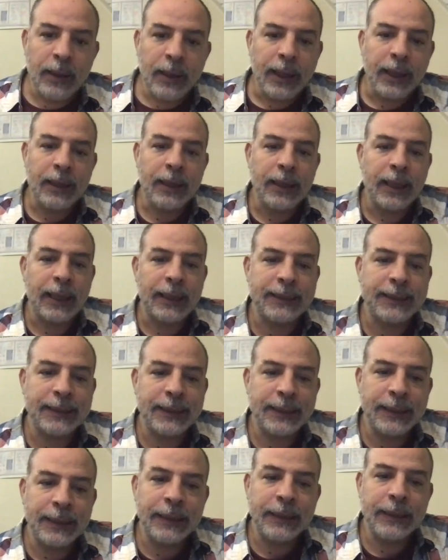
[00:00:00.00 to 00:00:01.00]
It has
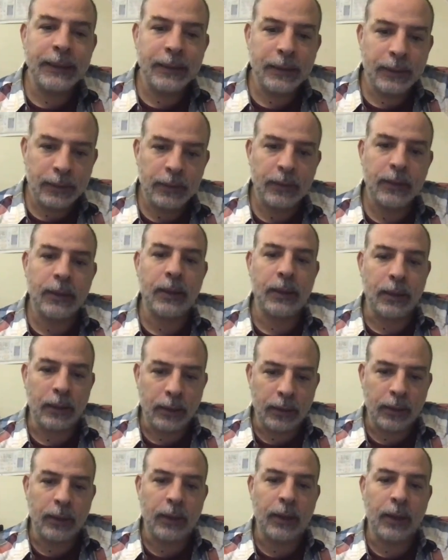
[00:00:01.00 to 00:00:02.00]

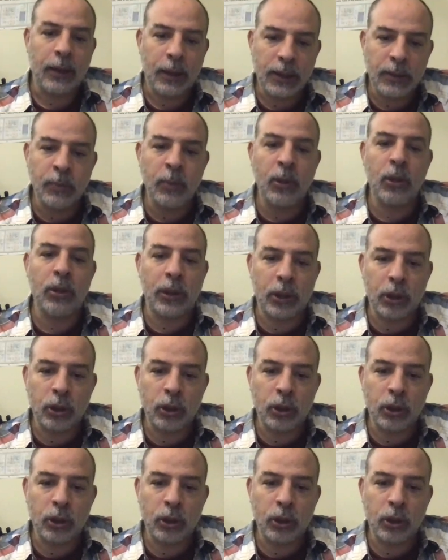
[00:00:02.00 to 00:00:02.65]
a smaller